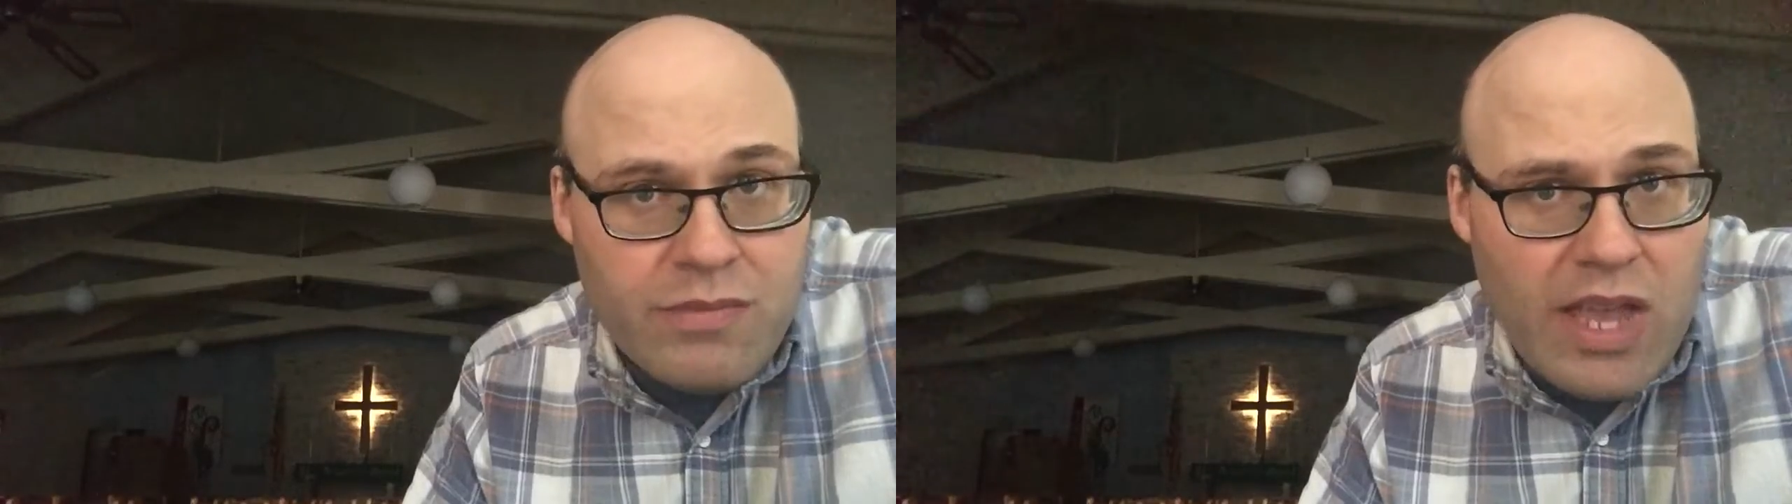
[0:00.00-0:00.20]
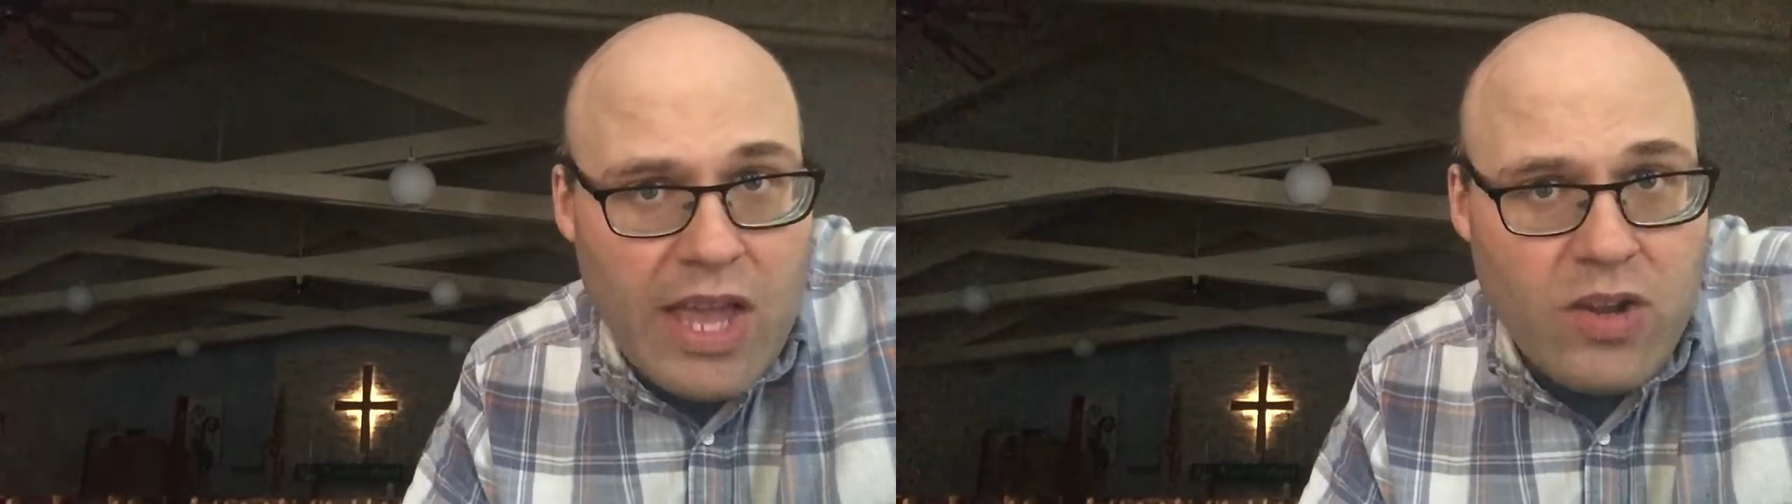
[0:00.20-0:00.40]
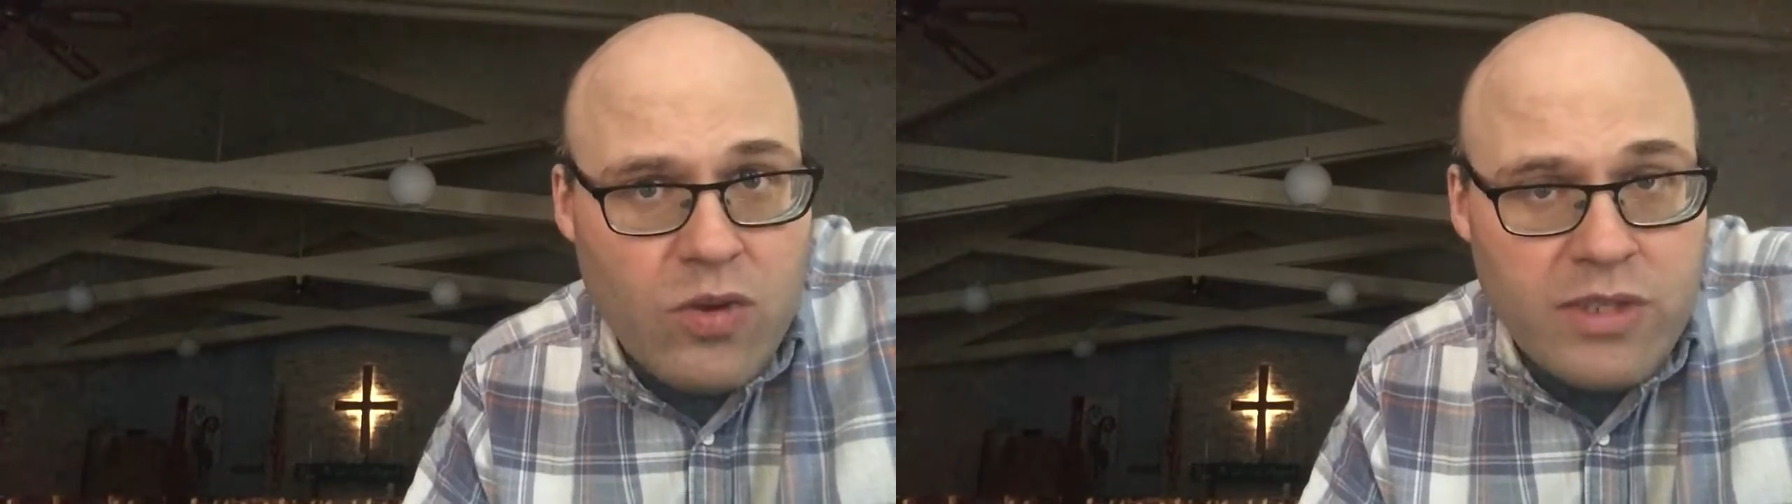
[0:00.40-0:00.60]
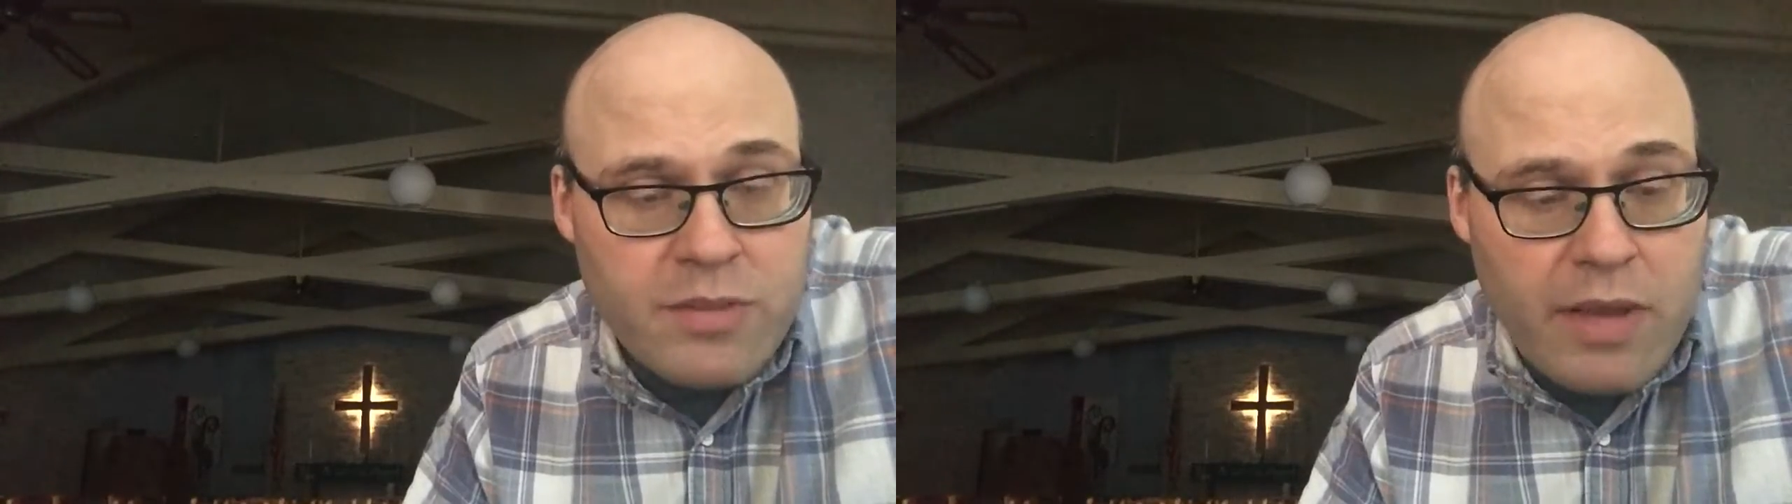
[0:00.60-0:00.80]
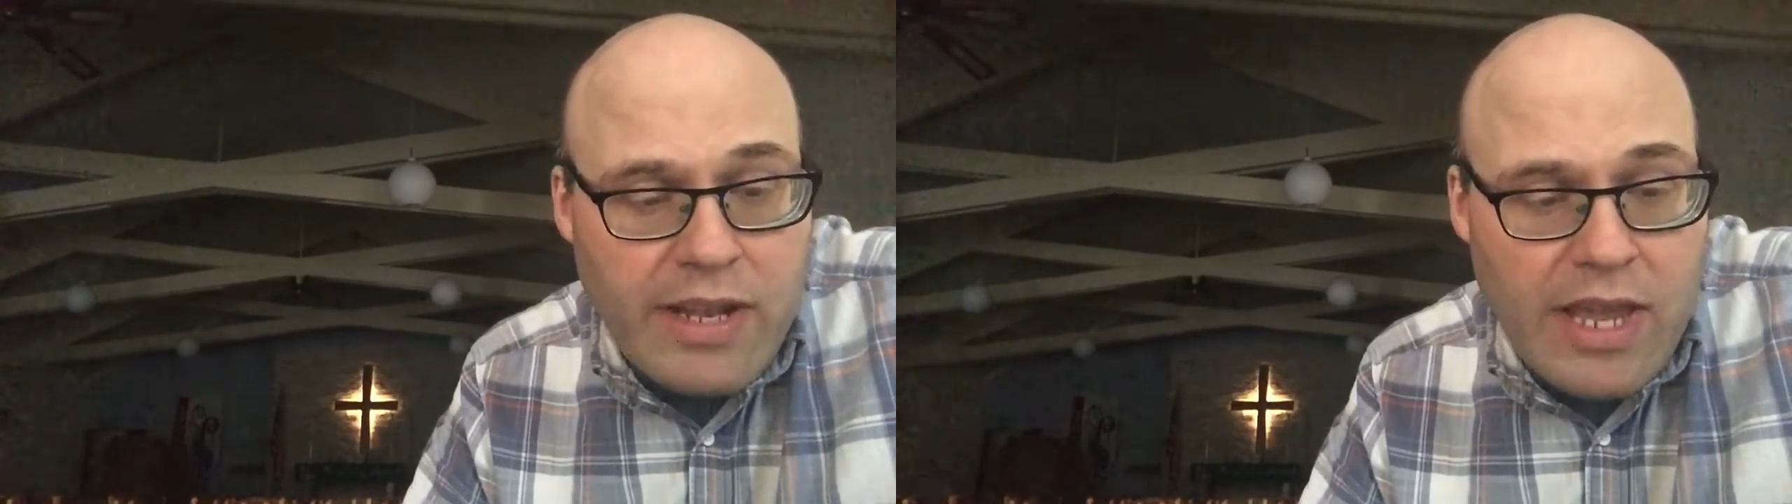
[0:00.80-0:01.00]
And who is
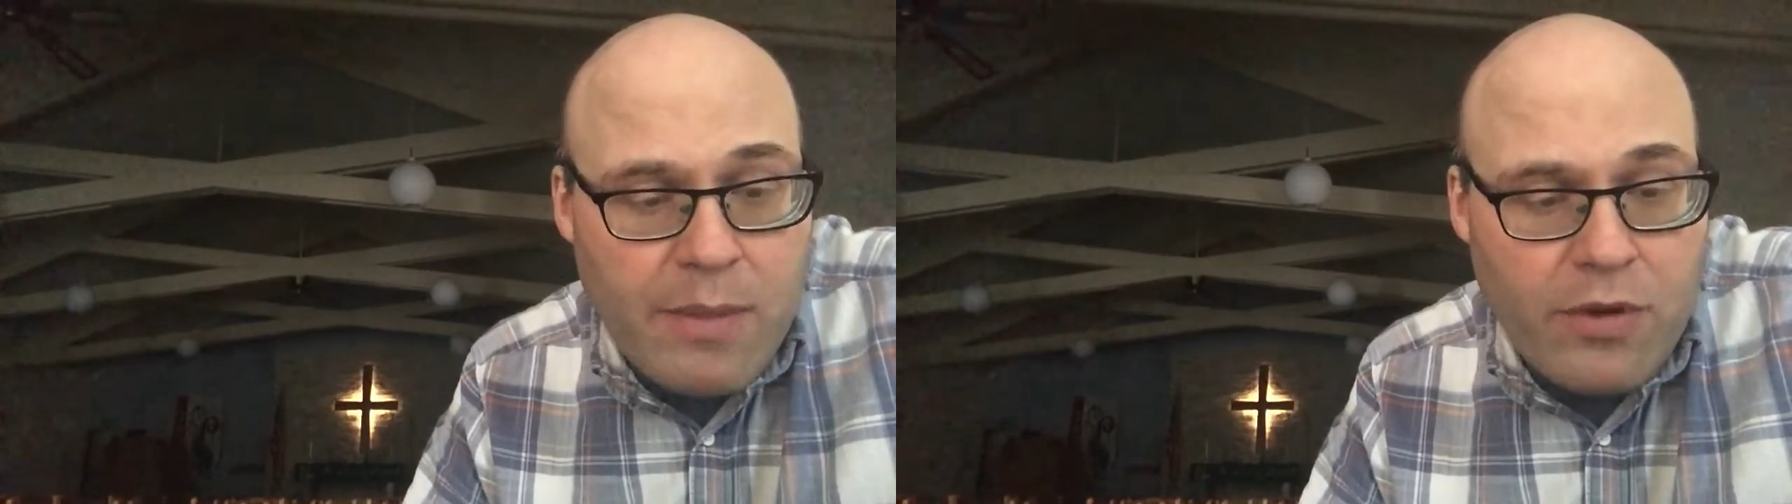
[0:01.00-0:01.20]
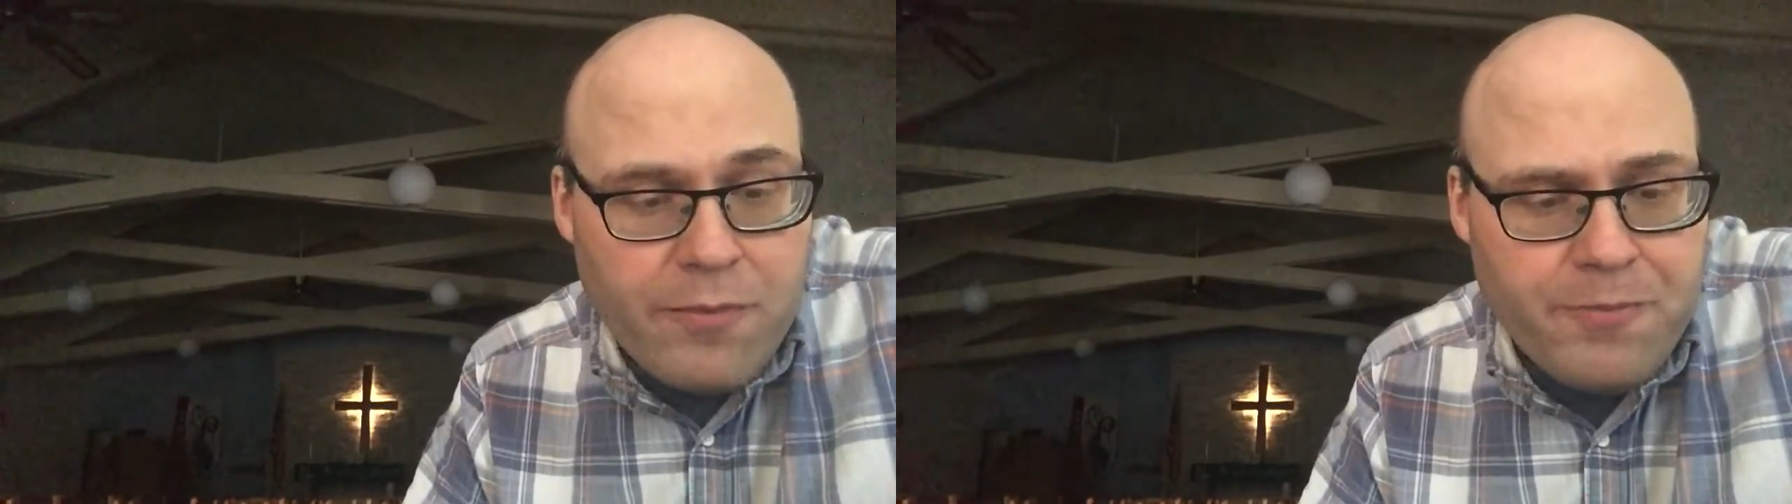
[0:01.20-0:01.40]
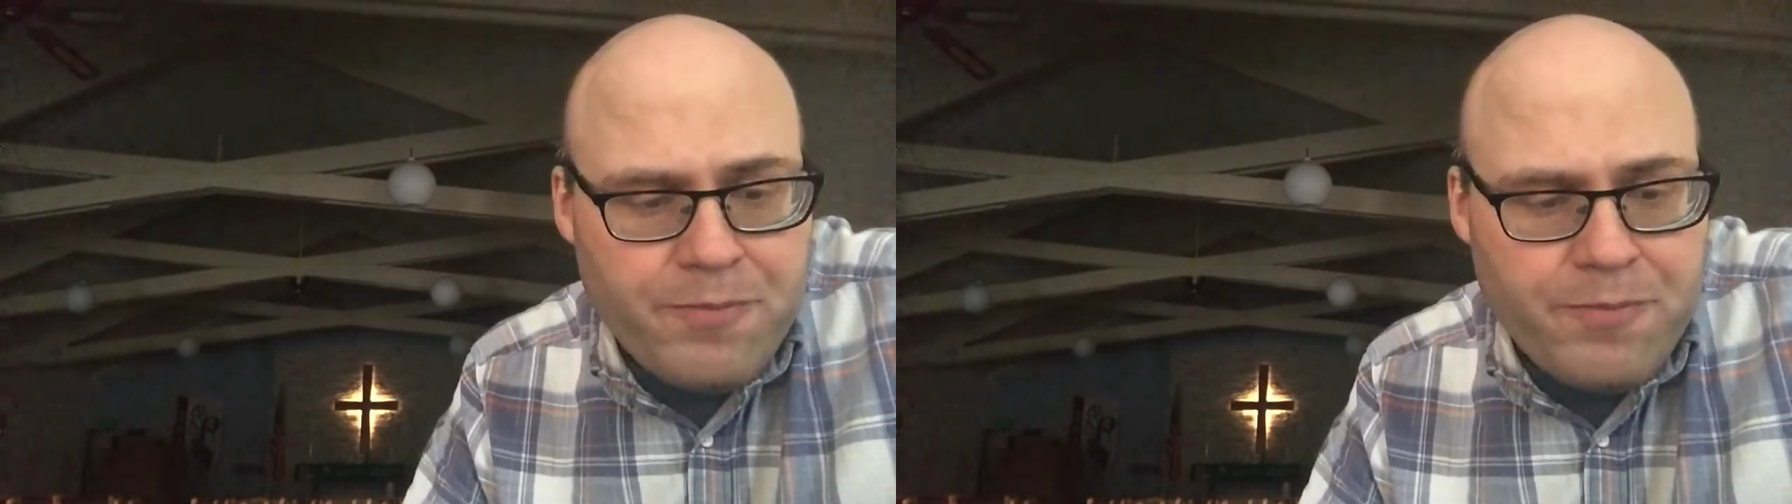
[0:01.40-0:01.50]
my neighbor?